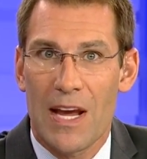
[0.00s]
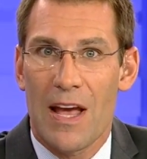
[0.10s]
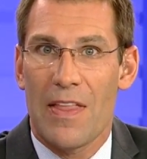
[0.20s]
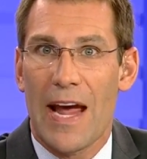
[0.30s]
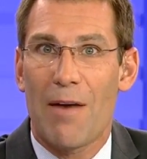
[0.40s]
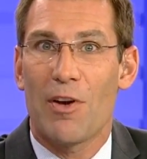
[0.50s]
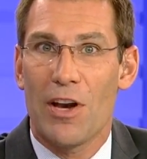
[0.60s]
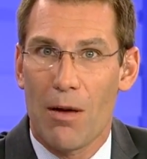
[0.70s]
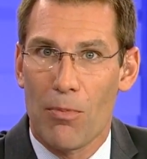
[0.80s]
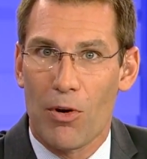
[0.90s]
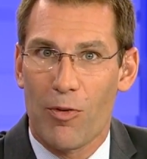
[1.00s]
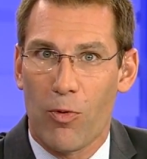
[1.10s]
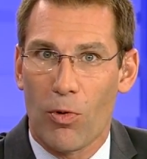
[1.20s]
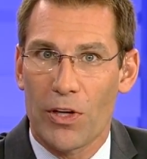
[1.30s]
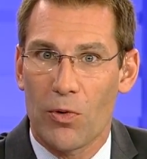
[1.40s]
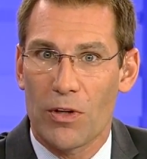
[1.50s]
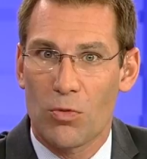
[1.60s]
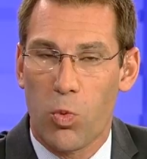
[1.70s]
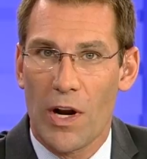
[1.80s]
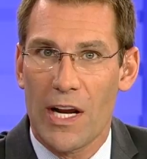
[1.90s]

They have a number for you. It's 1